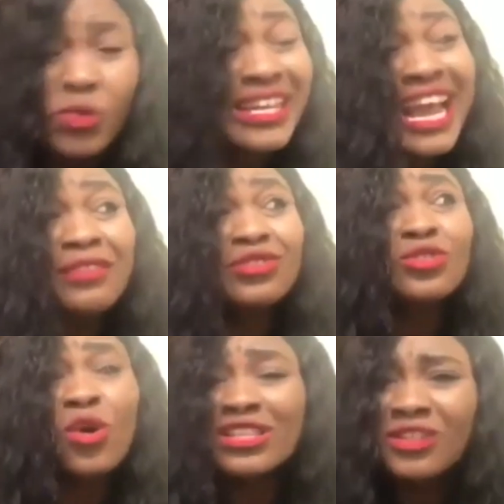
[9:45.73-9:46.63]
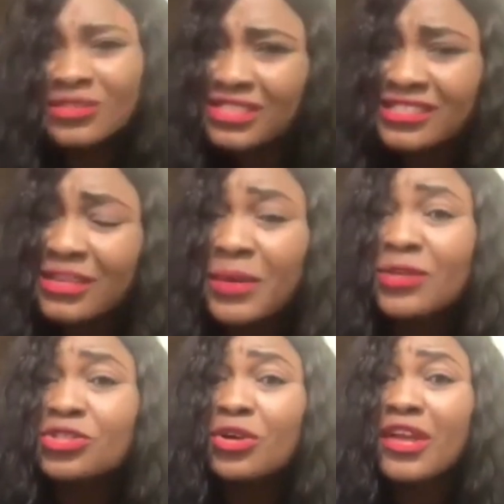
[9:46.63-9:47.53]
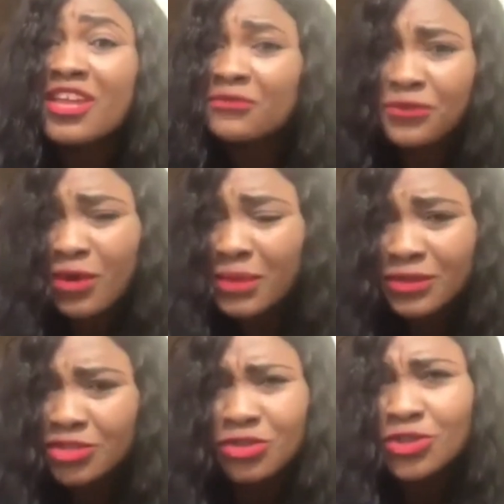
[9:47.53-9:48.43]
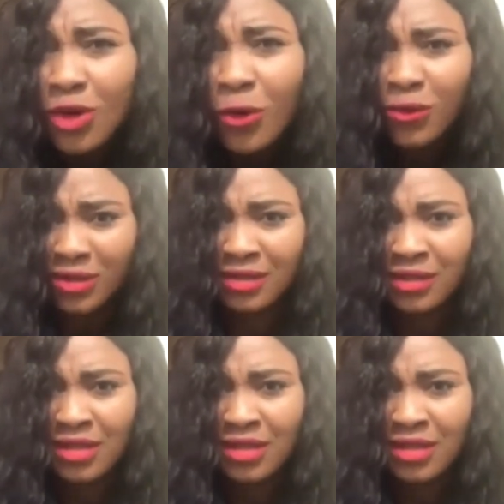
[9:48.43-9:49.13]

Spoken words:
Will I talk nonsense about you or evil about you? No.